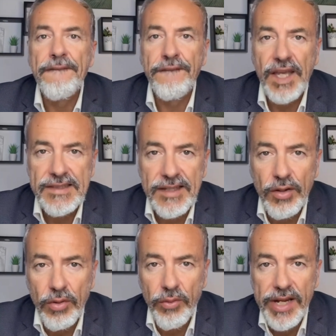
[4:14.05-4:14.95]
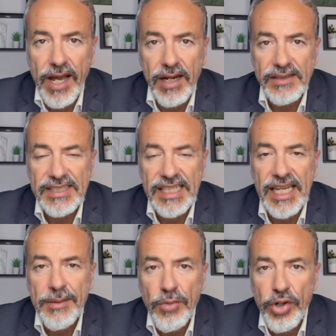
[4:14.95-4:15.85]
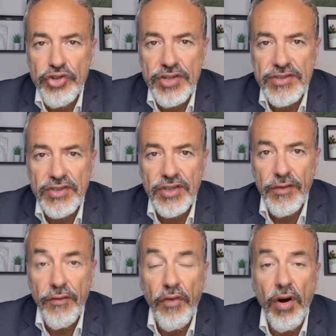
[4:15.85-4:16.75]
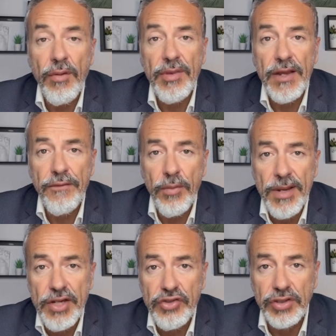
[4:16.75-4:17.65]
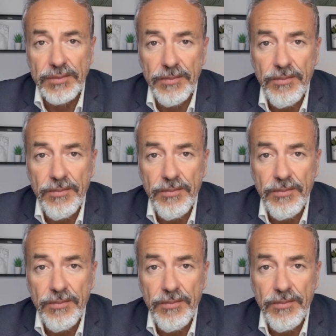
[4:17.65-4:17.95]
Physical reality emerges from information.